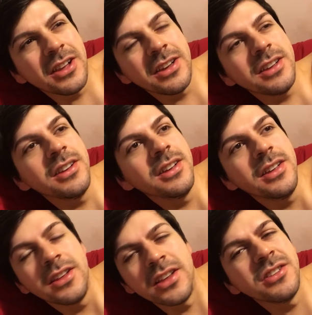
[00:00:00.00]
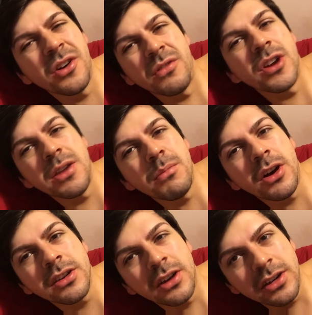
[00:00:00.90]
Like, it's not really
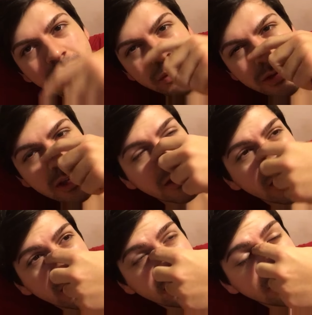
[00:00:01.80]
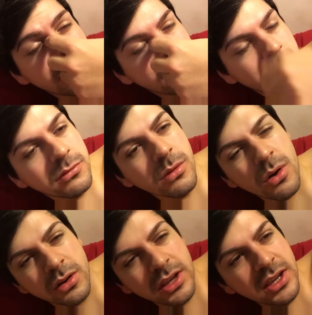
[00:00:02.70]
my kind of thing. Like,
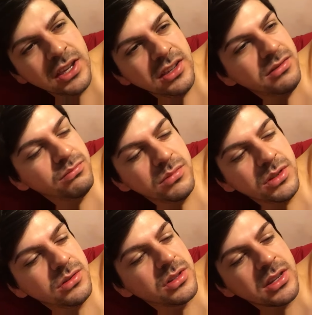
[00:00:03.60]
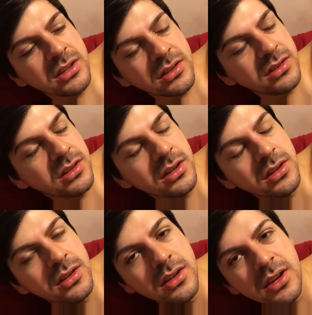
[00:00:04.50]
rocky music,
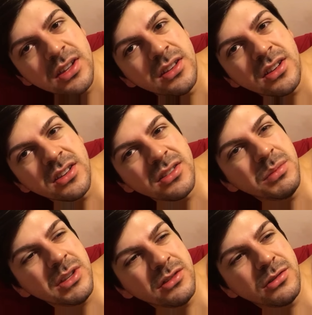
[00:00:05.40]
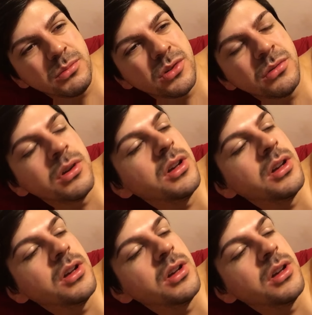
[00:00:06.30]
and like a bit small.